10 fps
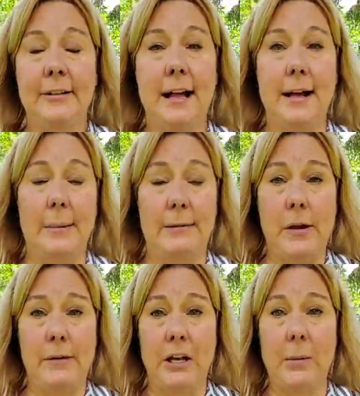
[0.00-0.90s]
If
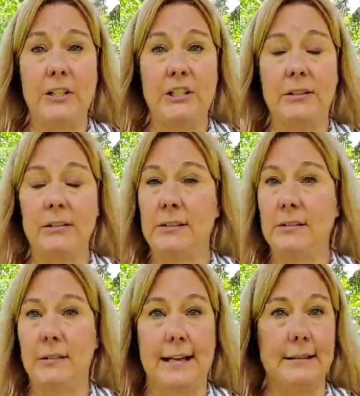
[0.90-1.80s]
you have any questions,
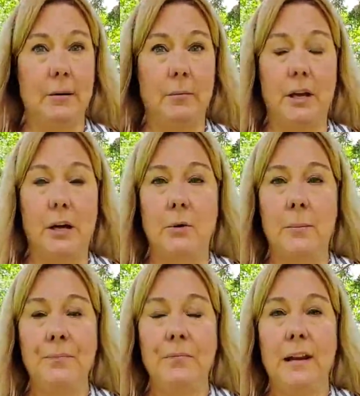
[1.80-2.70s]
ask them below.
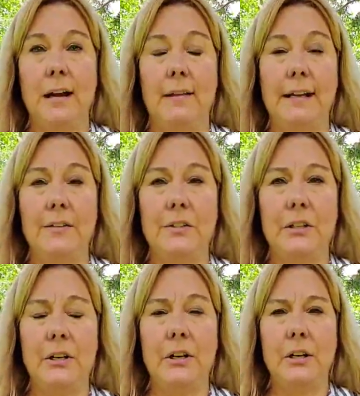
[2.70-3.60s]
I'll
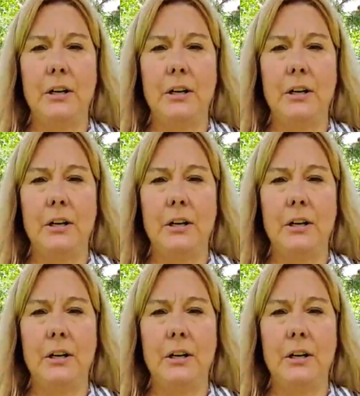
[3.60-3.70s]
answer.